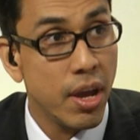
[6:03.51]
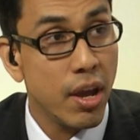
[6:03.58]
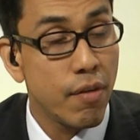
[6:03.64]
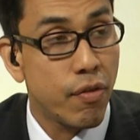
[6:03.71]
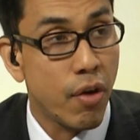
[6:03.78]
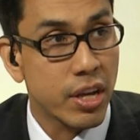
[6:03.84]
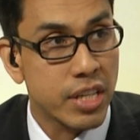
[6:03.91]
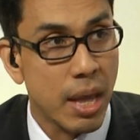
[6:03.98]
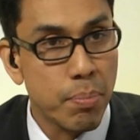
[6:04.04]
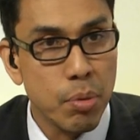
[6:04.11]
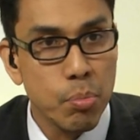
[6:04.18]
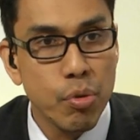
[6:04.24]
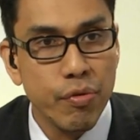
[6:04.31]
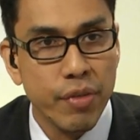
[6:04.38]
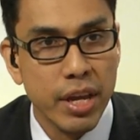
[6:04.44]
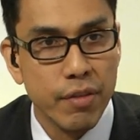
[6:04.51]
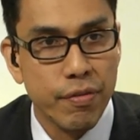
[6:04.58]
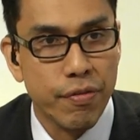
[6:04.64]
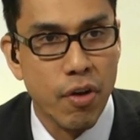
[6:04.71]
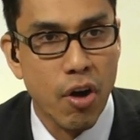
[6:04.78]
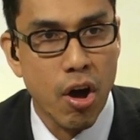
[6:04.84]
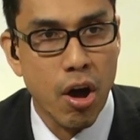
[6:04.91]
For example, moving
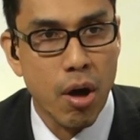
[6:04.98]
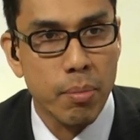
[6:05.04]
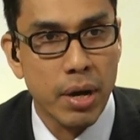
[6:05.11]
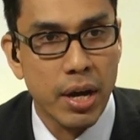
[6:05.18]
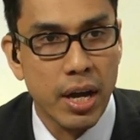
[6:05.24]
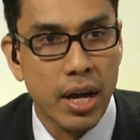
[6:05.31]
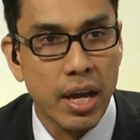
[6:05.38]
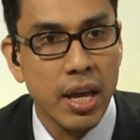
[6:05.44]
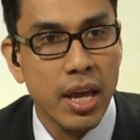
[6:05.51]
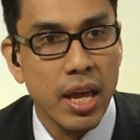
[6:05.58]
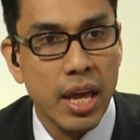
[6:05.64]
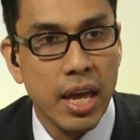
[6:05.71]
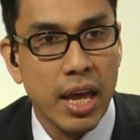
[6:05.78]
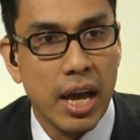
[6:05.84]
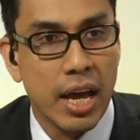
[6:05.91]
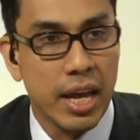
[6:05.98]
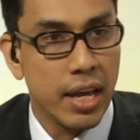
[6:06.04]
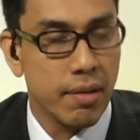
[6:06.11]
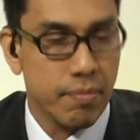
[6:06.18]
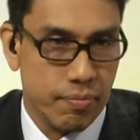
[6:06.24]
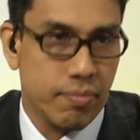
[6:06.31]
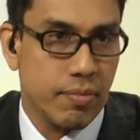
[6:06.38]
from
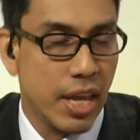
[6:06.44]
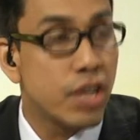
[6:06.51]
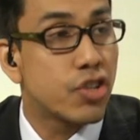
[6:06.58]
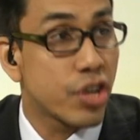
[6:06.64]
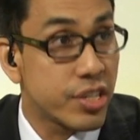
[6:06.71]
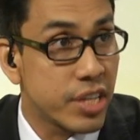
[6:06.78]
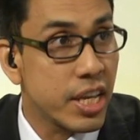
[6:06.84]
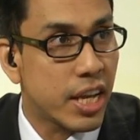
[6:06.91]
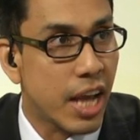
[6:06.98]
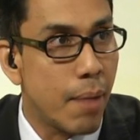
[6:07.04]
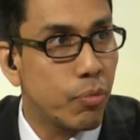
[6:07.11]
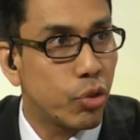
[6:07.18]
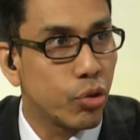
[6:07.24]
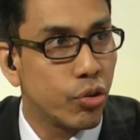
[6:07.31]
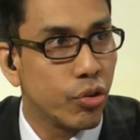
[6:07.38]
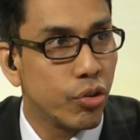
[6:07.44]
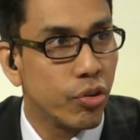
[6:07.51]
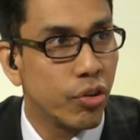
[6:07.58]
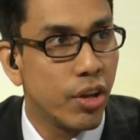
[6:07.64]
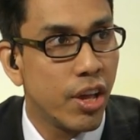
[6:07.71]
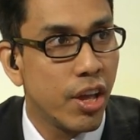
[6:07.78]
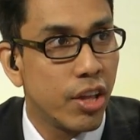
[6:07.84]
interest income
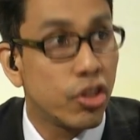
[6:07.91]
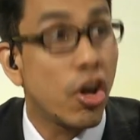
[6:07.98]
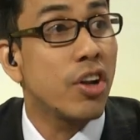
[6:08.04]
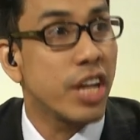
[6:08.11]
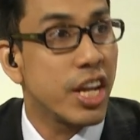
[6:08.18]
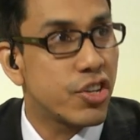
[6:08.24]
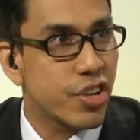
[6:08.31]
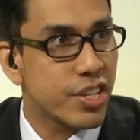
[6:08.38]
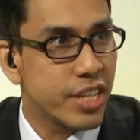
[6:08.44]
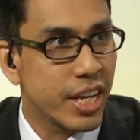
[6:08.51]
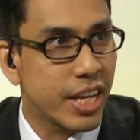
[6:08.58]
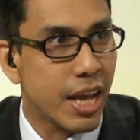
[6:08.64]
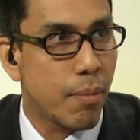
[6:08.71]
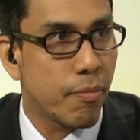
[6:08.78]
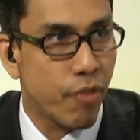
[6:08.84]
to non-interest income.